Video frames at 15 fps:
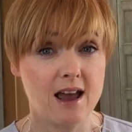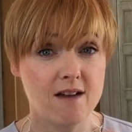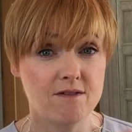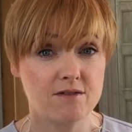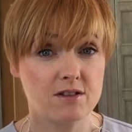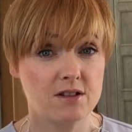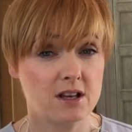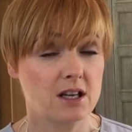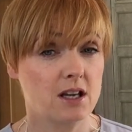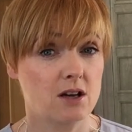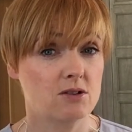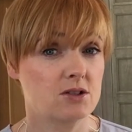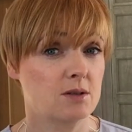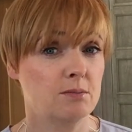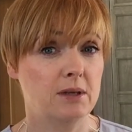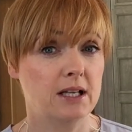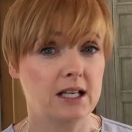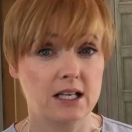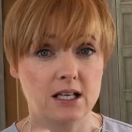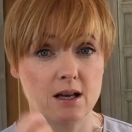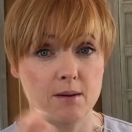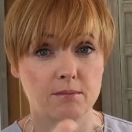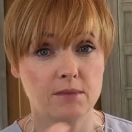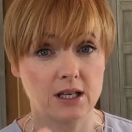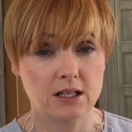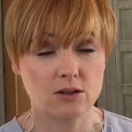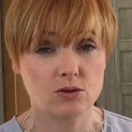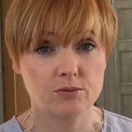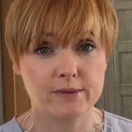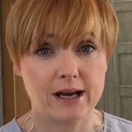everything goes completely numb
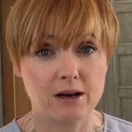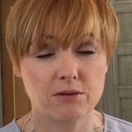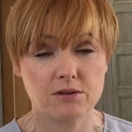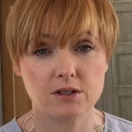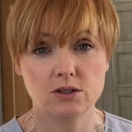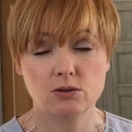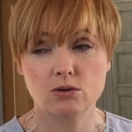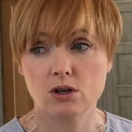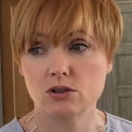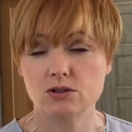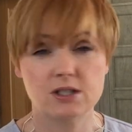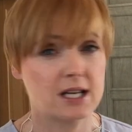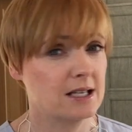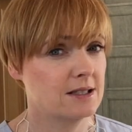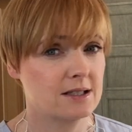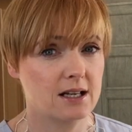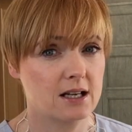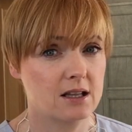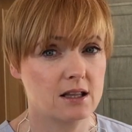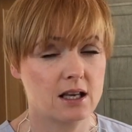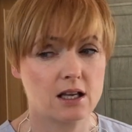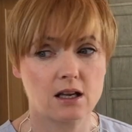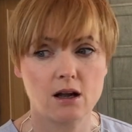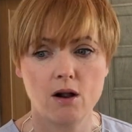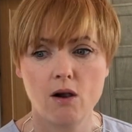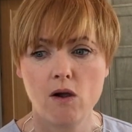in your mouth and you can't taste anything.